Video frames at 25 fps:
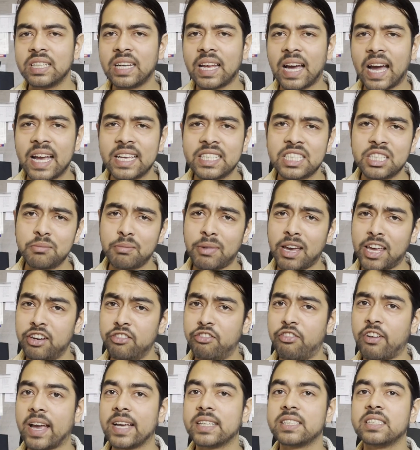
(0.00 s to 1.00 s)
hygiene
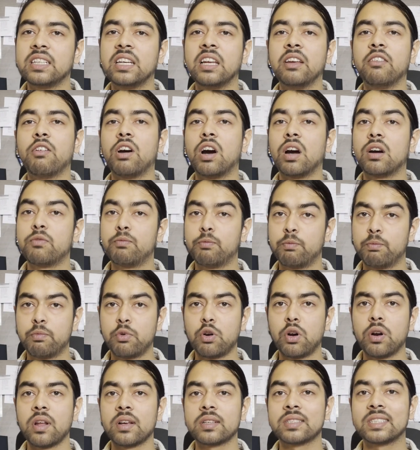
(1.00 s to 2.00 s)
manufacturing of
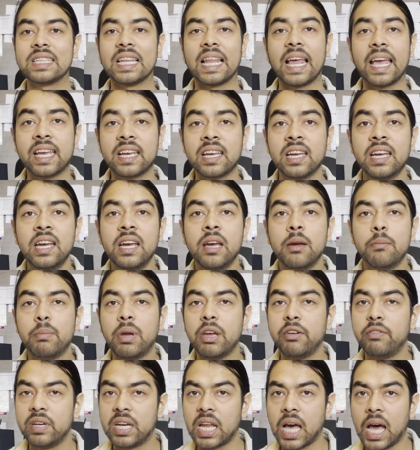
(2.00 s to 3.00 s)
products like
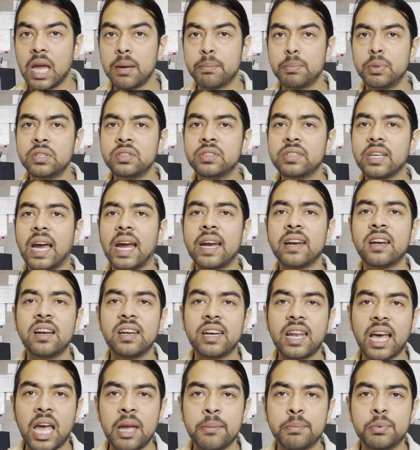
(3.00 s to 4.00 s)
baby diapers, adult
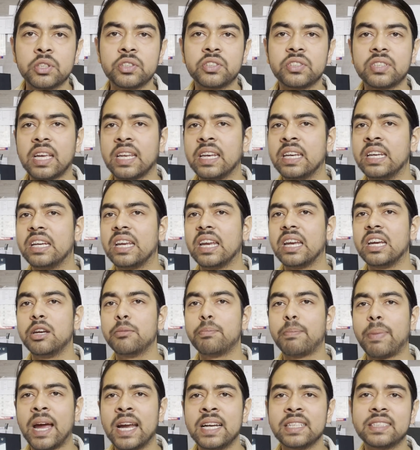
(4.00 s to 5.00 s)
diapers, sanitary
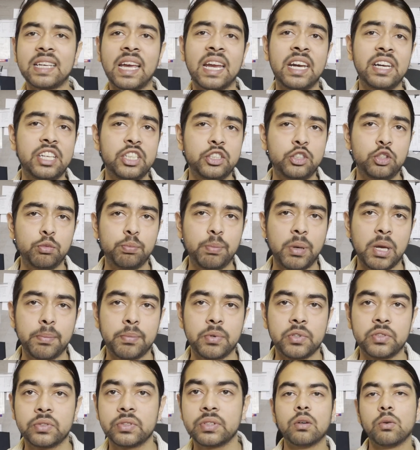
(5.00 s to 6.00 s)
pads, and tissue
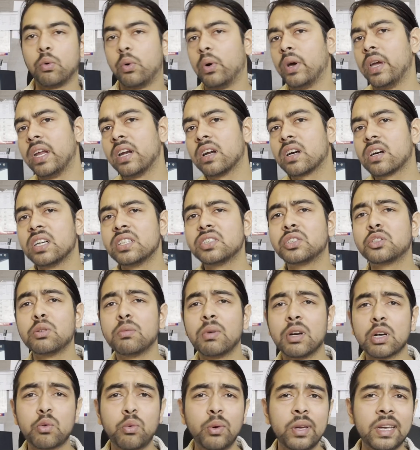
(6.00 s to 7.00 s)
papers, where
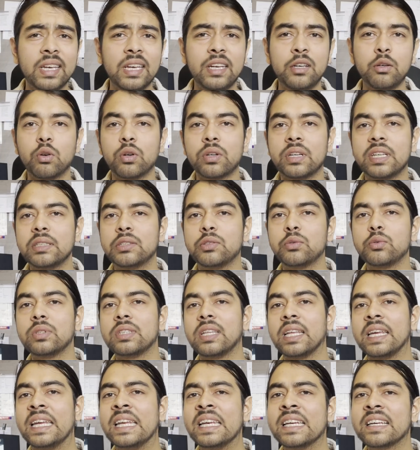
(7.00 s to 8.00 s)
customer quickly notice with
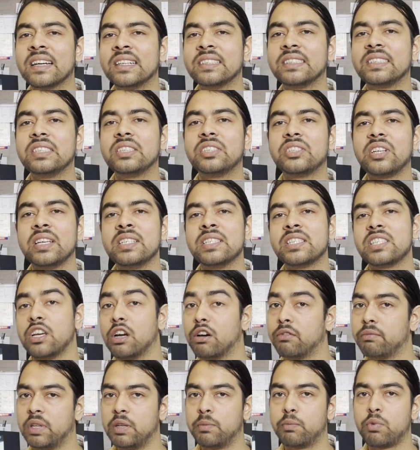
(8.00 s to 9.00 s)
the inconsistency
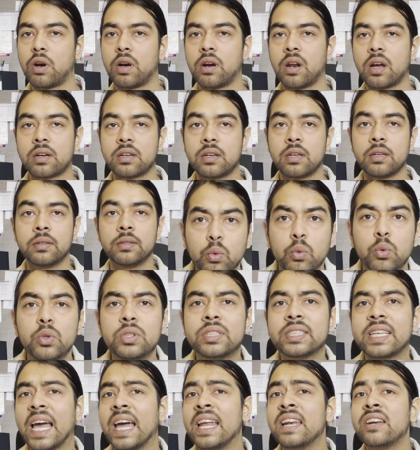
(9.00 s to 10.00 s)
of the product, which
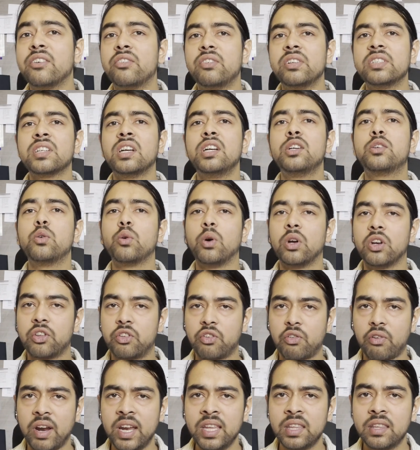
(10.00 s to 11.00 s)
can result to a
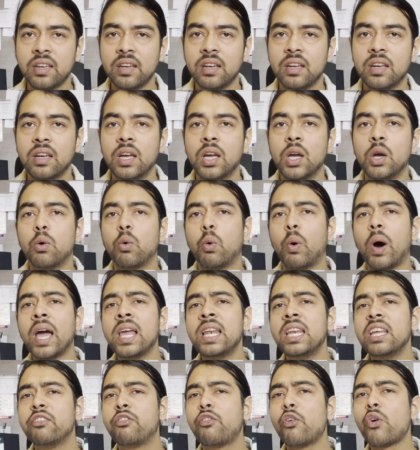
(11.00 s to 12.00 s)
strength. While
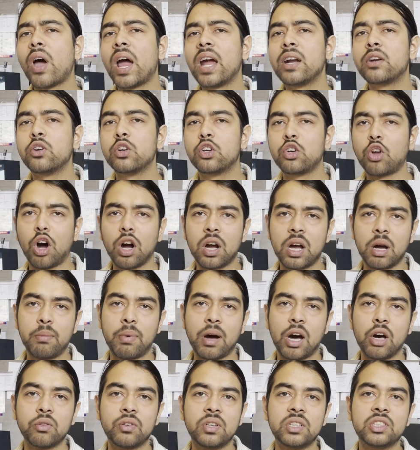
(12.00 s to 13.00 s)
if we are to talk
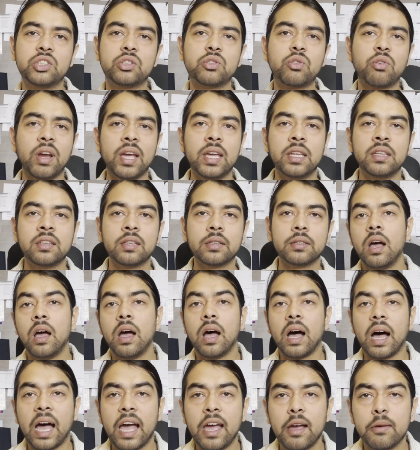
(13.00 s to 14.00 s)
about the strength,
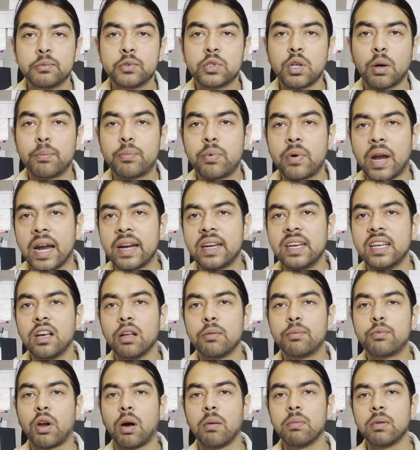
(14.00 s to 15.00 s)
I absorbed practical
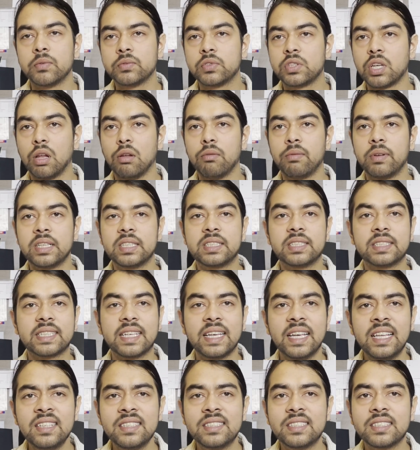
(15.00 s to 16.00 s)
problem solving
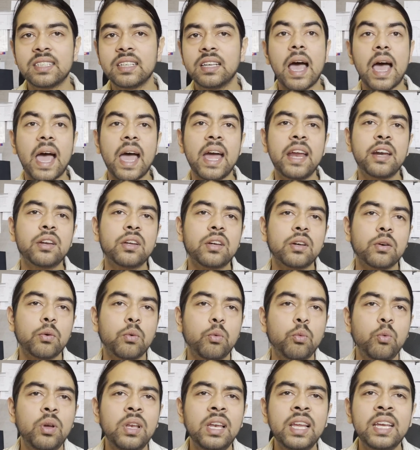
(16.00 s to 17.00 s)
skills and
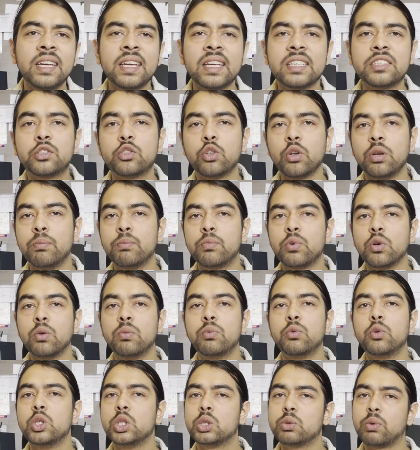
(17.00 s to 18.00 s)
willingness to improve,
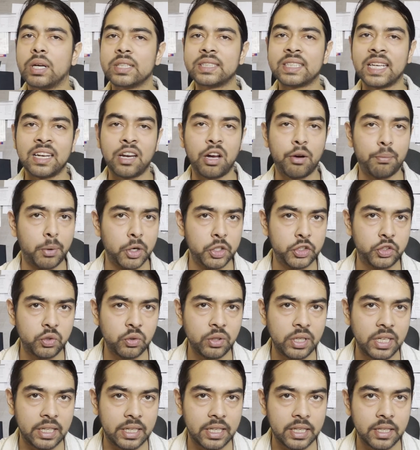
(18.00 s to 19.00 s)
which was an
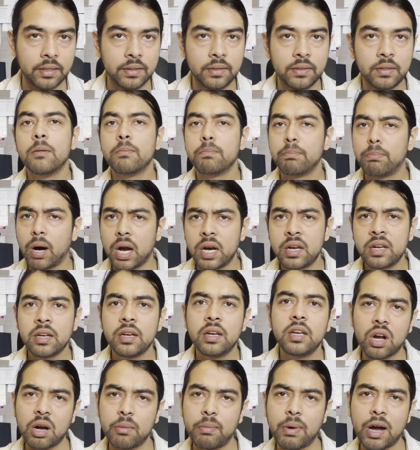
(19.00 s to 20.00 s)
opportunity. But
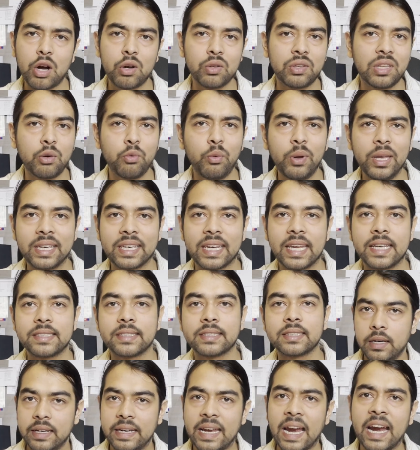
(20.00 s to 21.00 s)
about the
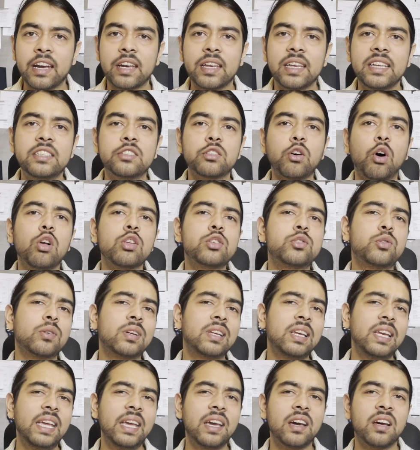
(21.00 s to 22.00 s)
weakness, that is also
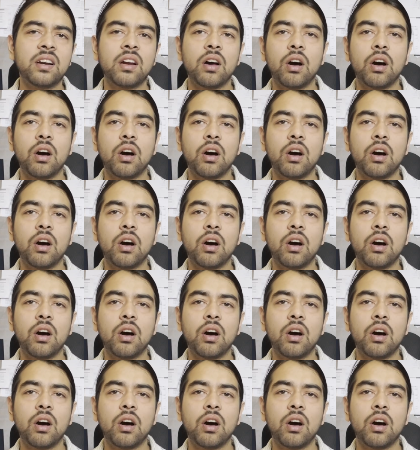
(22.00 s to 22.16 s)
clear